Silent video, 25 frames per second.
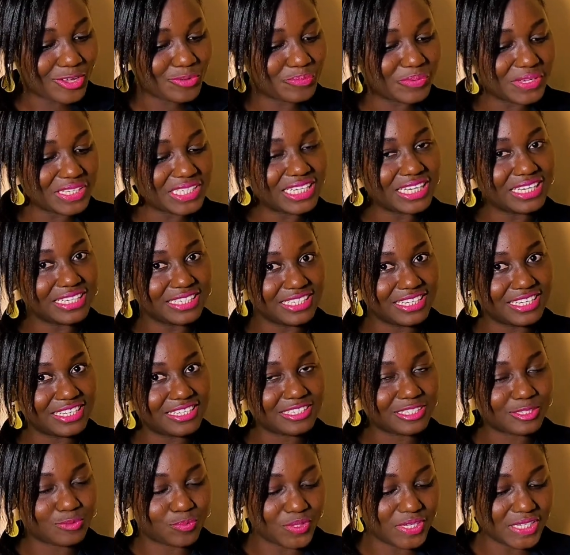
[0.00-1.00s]
But then he
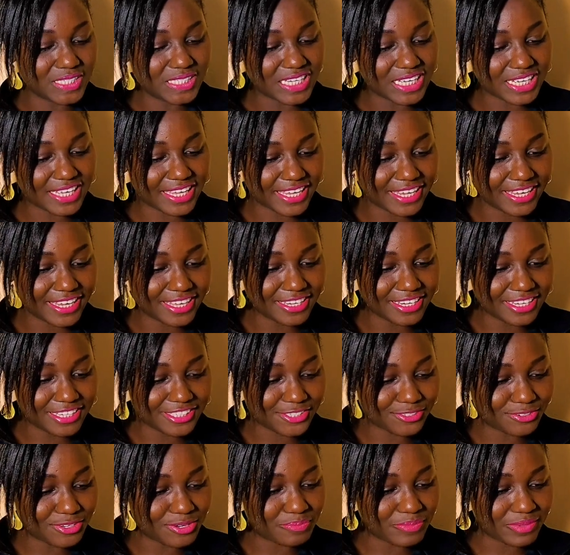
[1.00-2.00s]
explained that Kenyan
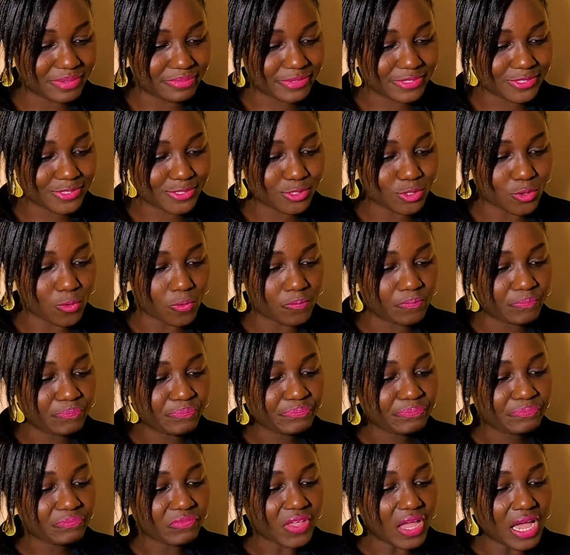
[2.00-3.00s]
Nigerian babies. So,
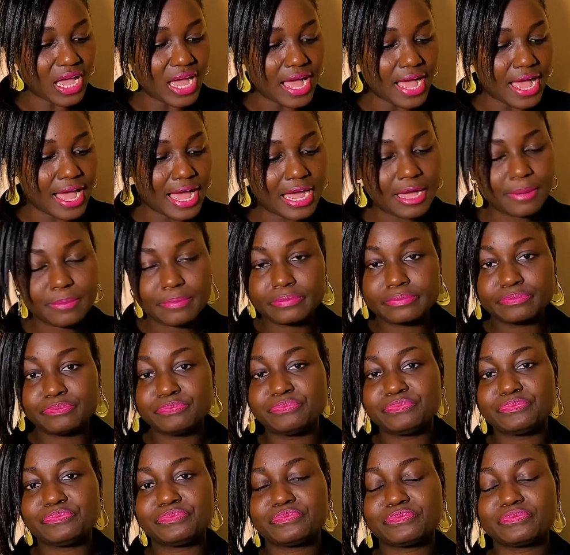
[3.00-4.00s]

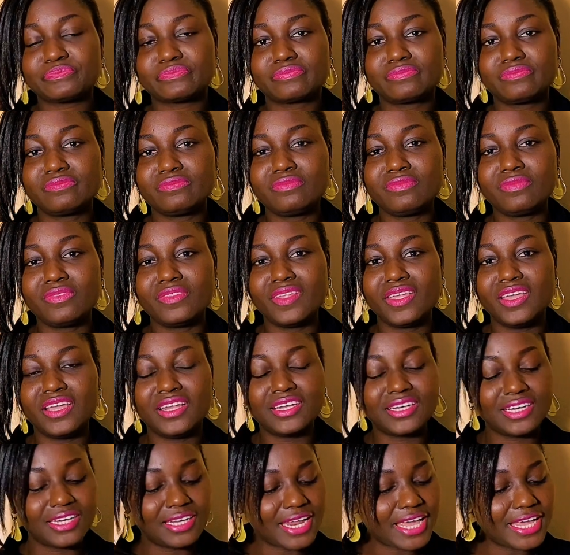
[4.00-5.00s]
the
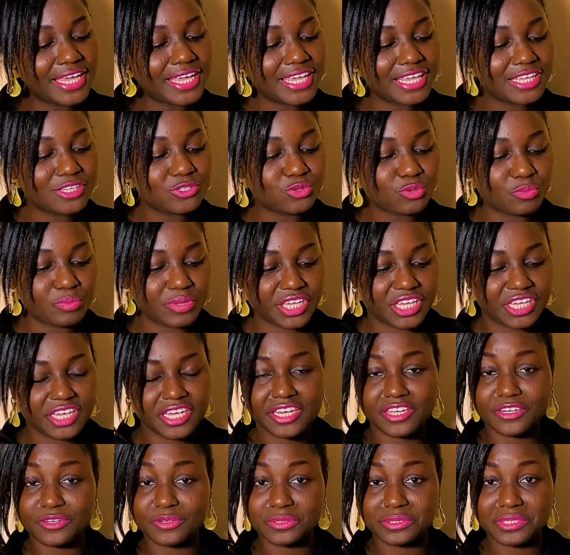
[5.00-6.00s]
Nikeans will be here
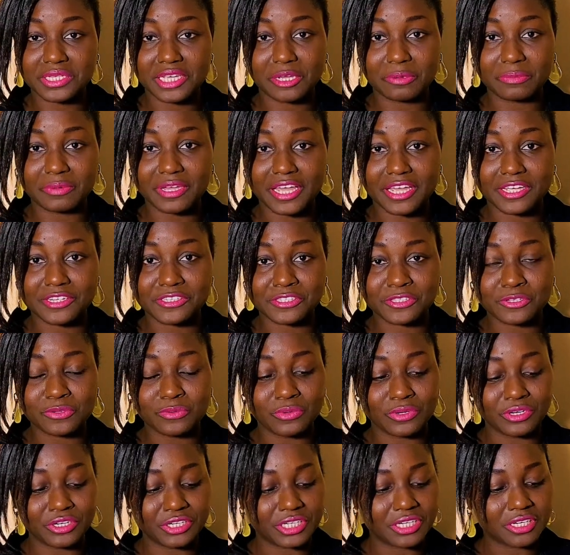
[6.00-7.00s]
in no time, guys. Don't
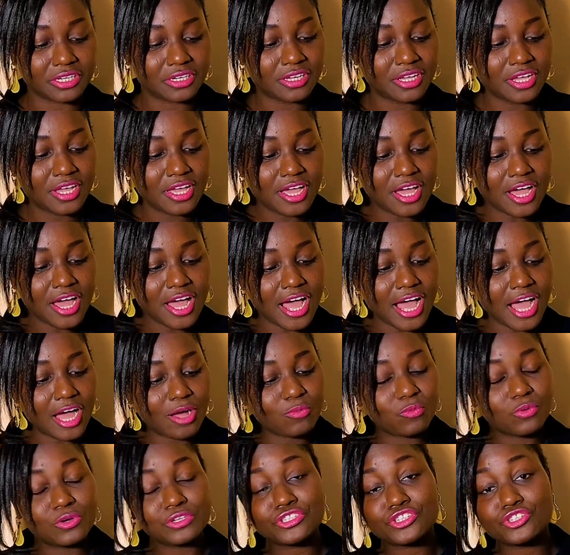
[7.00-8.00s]
worry.
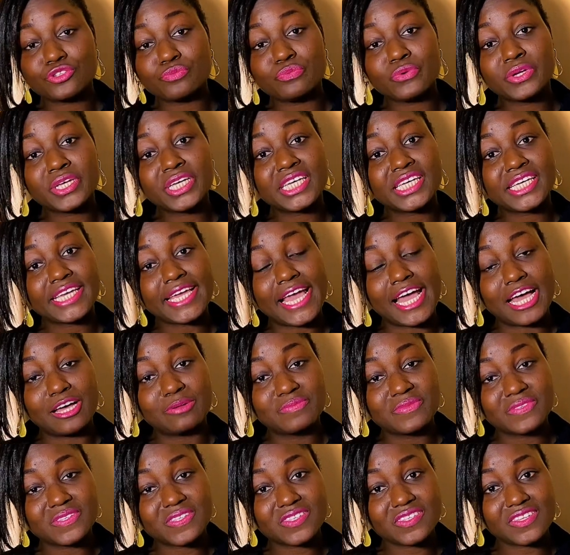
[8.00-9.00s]
Once you bring
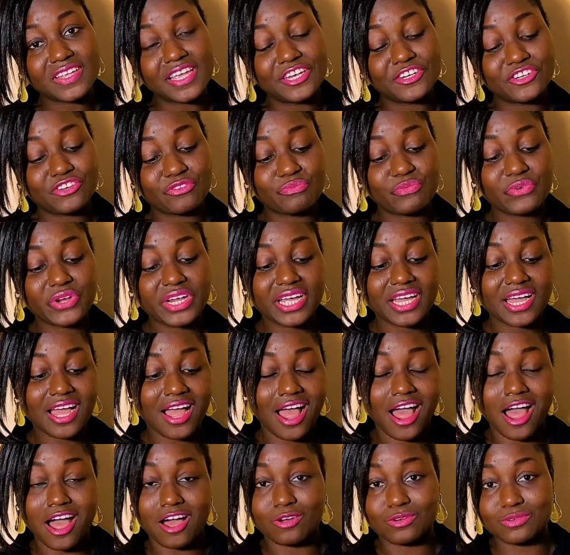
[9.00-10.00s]
yams and you bring
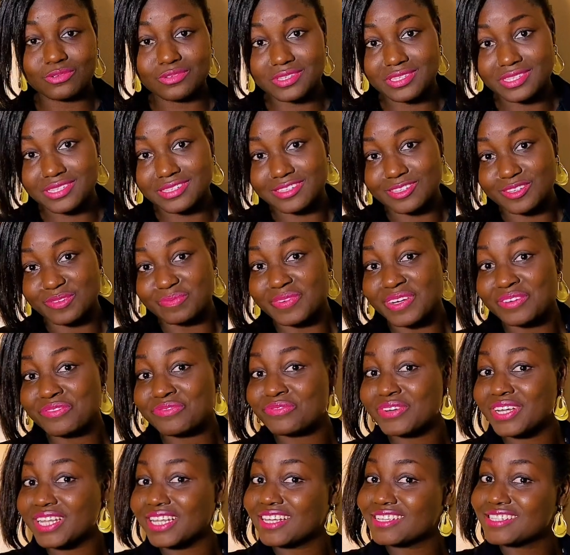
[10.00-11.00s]
cows to my
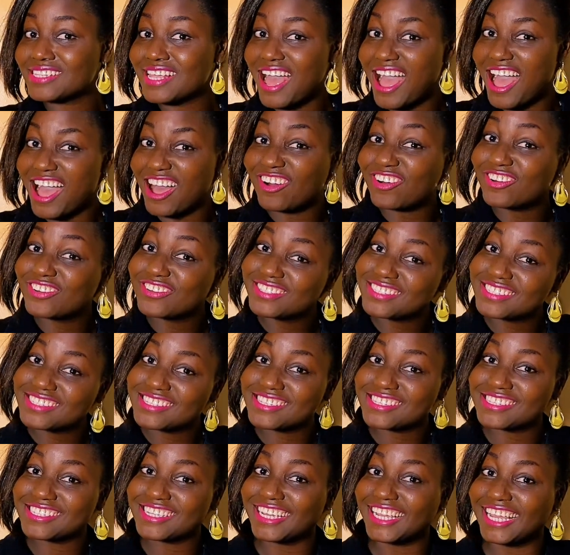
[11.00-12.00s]
father's house
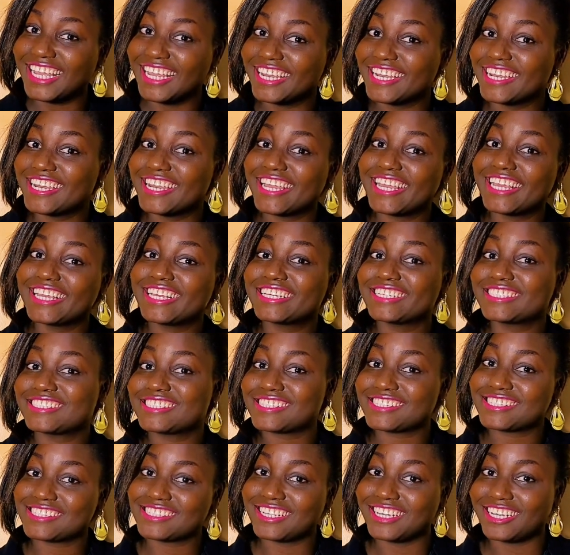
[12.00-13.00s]
in
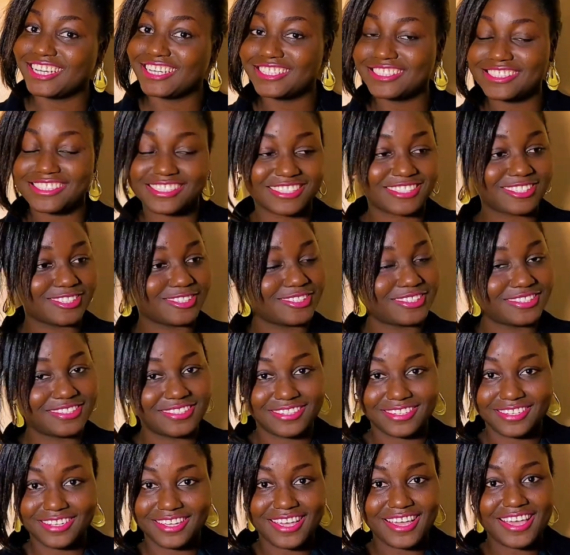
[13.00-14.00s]
Ekiti State,
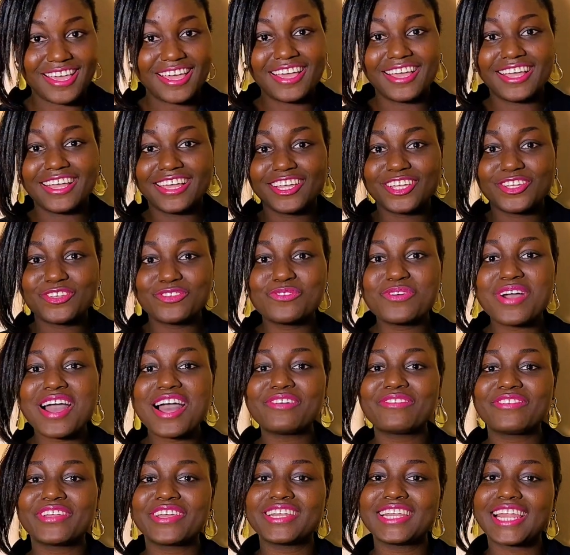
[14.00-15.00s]
you
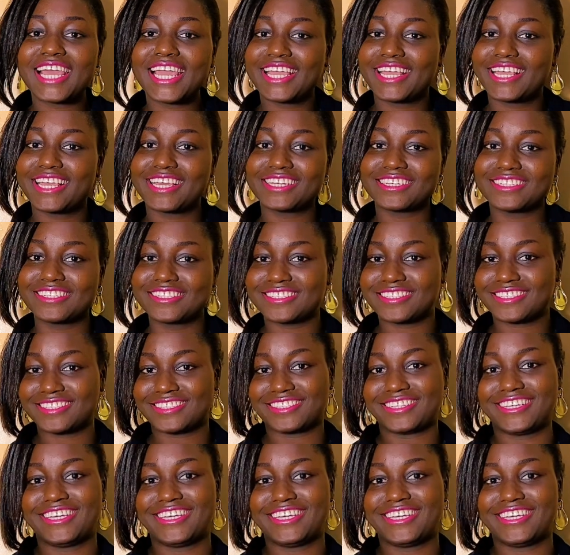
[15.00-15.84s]
have your Nikeans.